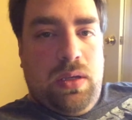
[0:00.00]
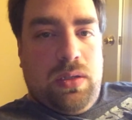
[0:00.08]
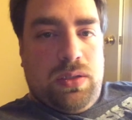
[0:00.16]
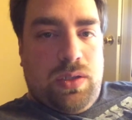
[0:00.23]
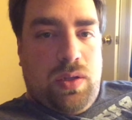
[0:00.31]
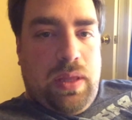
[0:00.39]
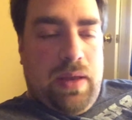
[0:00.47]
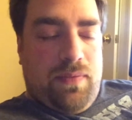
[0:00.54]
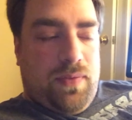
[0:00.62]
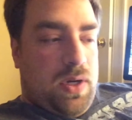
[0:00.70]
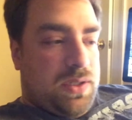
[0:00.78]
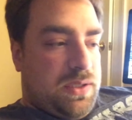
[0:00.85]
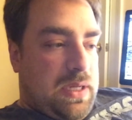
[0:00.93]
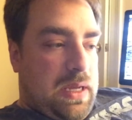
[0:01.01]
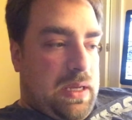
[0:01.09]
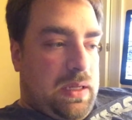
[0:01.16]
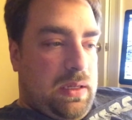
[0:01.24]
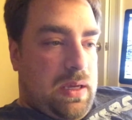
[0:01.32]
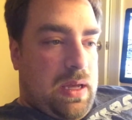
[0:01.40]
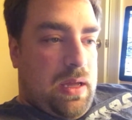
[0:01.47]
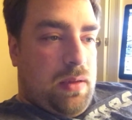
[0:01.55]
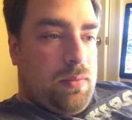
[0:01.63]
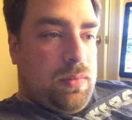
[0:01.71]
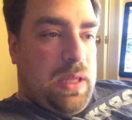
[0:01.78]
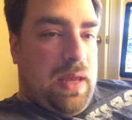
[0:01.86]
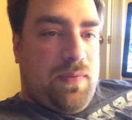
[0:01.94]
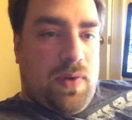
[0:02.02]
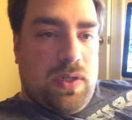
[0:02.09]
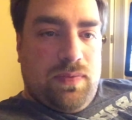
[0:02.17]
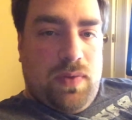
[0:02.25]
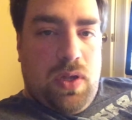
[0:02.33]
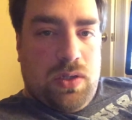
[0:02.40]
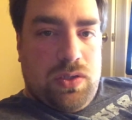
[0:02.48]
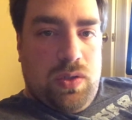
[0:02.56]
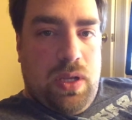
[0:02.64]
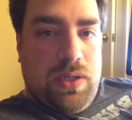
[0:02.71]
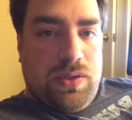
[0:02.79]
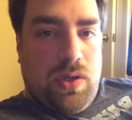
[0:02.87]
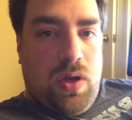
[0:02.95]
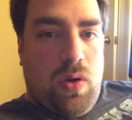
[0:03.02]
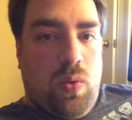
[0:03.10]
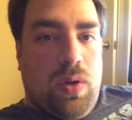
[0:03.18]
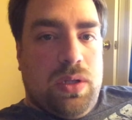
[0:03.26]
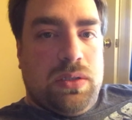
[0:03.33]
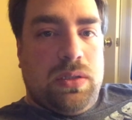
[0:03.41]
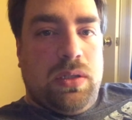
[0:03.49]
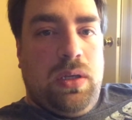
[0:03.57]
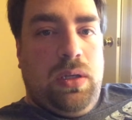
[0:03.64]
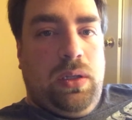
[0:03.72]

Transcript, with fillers: So that first day, um, that first vlog two days ago was,